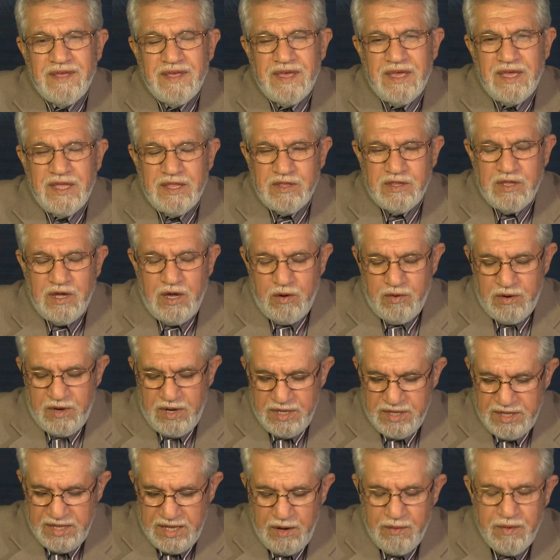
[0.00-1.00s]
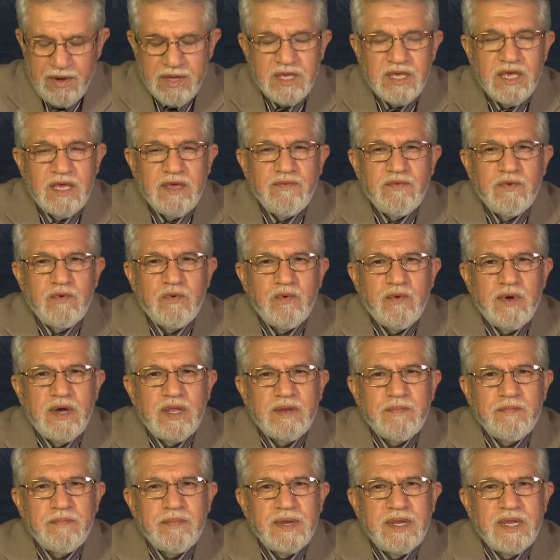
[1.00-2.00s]
And now, right now, I gave you
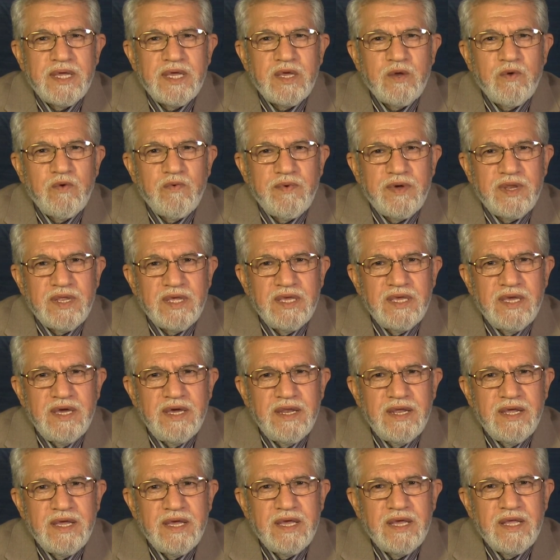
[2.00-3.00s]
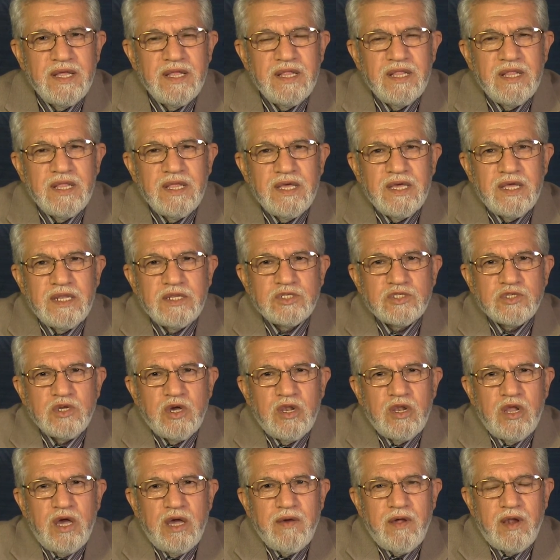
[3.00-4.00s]
one break over here.
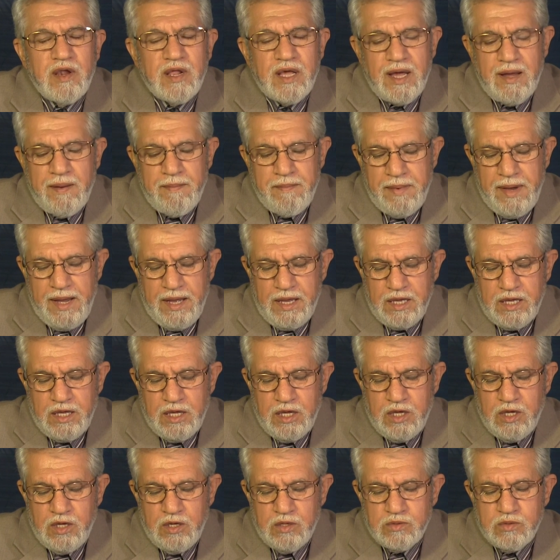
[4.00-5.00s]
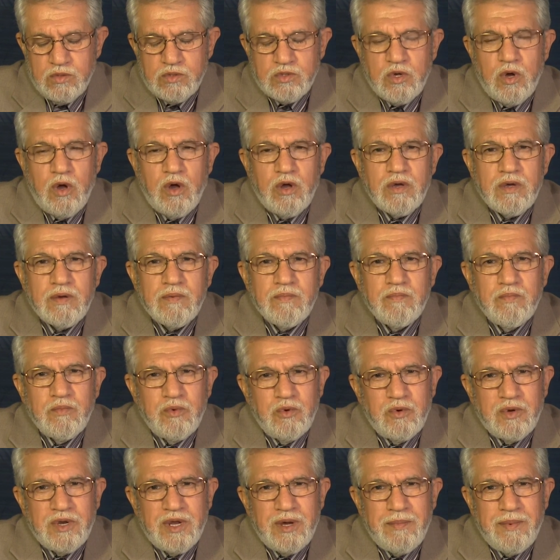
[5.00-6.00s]
Inshallah, I will come back to talk
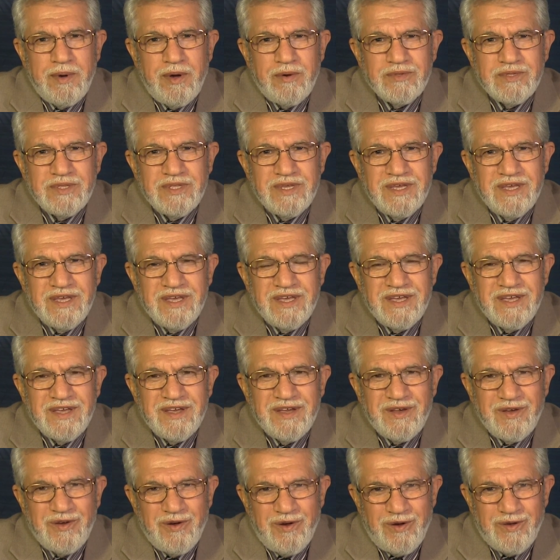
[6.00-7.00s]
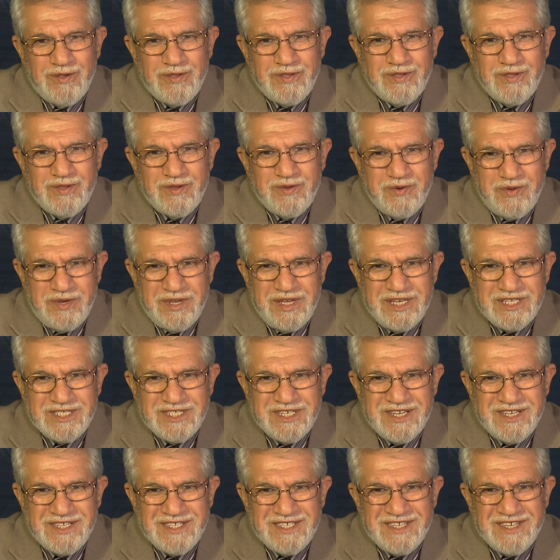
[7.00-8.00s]
more about the God
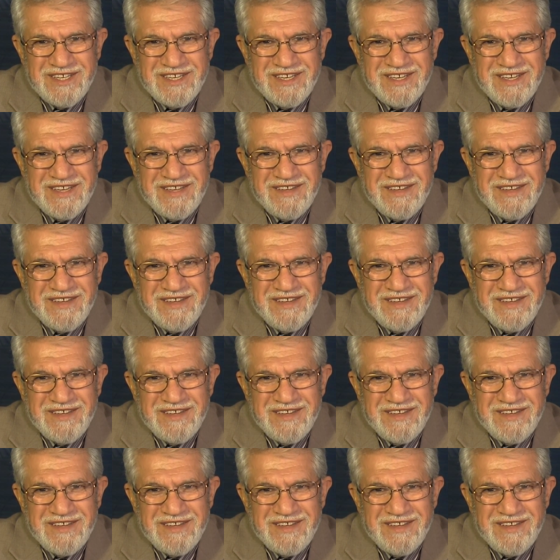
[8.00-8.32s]
creations.